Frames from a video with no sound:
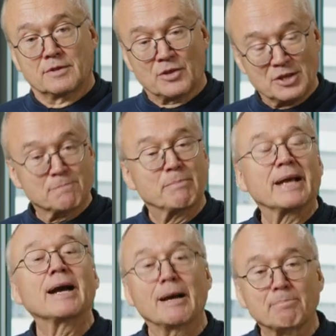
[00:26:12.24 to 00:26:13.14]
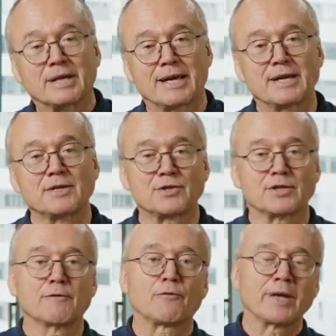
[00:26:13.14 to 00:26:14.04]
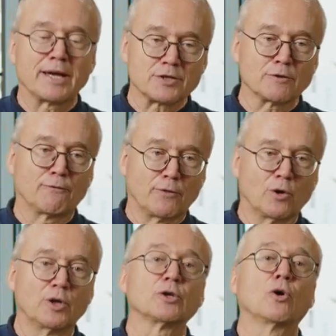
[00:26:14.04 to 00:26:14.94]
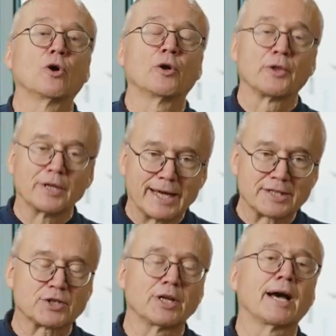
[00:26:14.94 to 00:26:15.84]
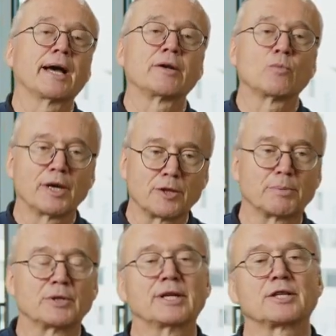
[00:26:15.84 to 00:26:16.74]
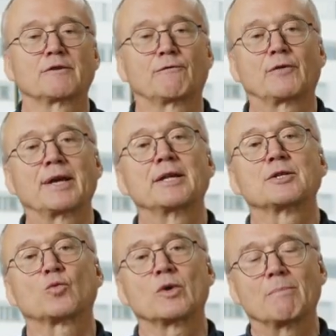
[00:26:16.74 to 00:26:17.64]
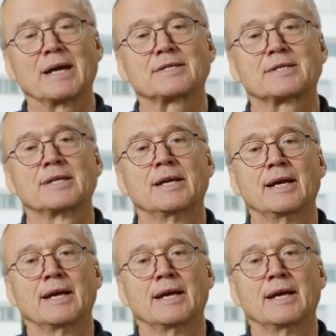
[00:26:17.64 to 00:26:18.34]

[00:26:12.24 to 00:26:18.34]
this backup case, if there is a fault on the next line where the protection fails, we must